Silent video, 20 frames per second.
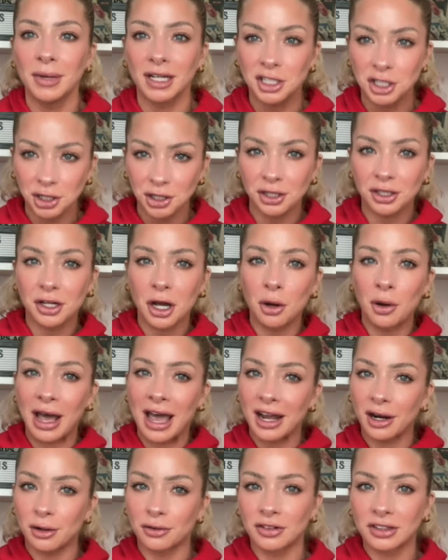Make sure you go
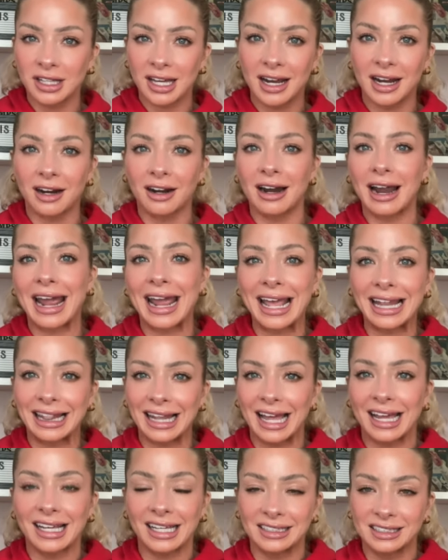head over there and
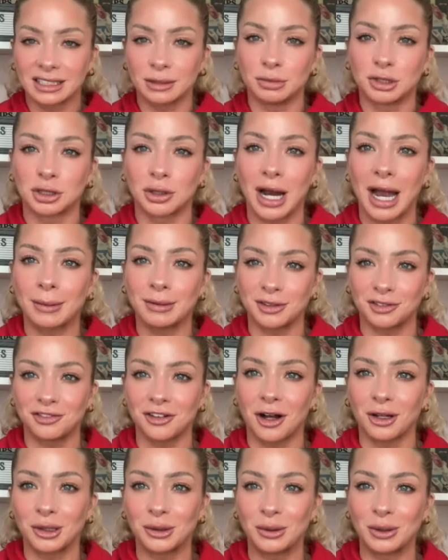like and subscribe to
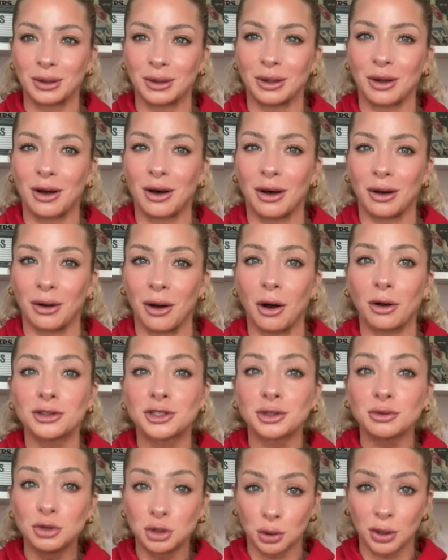follow along.
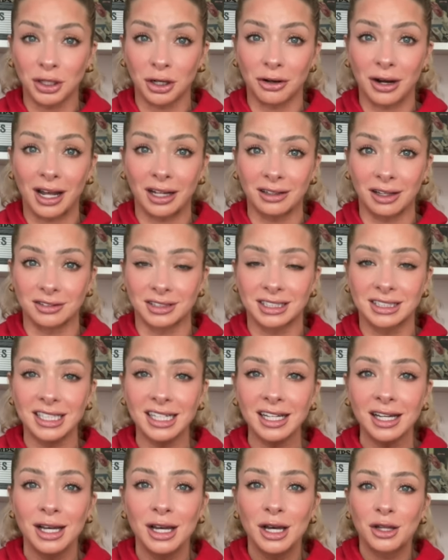Also, join our
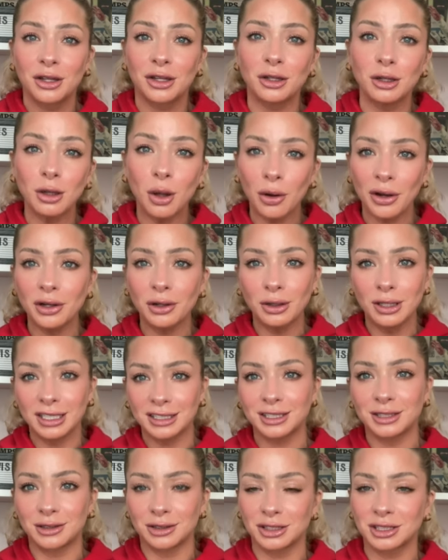LLC, the Loyal
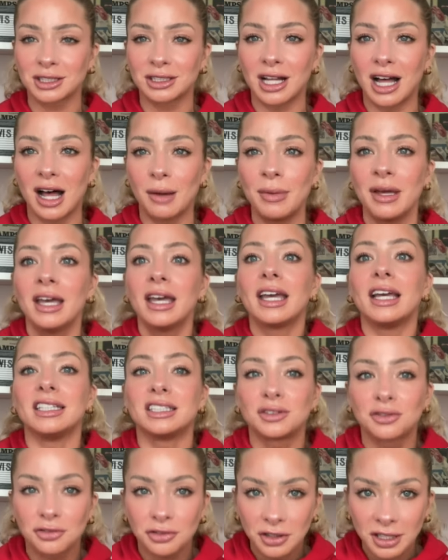Listeners Club.
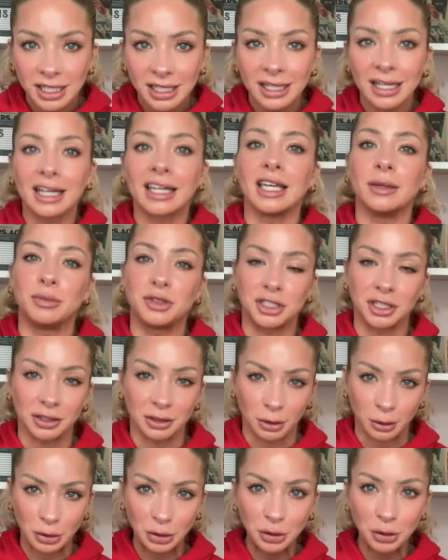It's free, it keeps you in
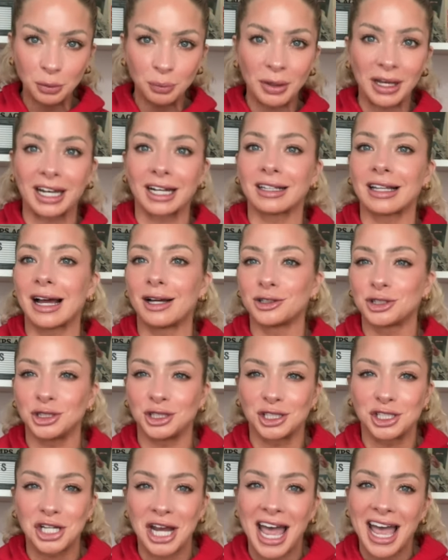the loop, it allows
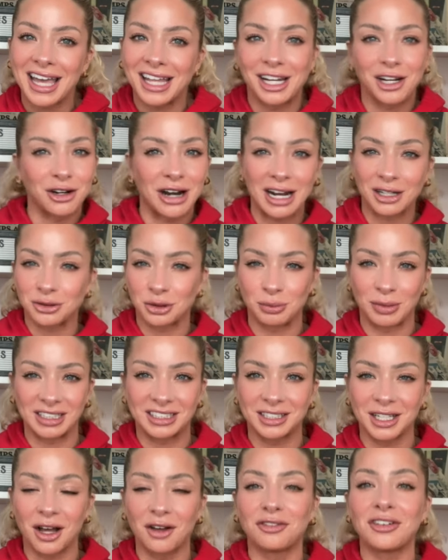you to chat and interact with
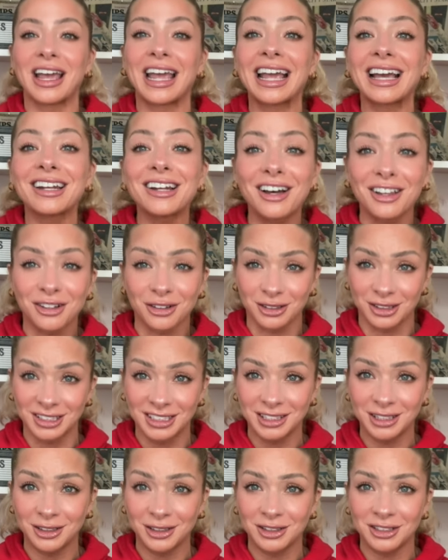myself and other
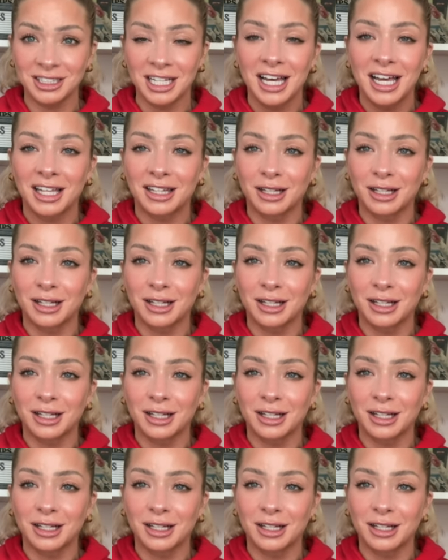listeners.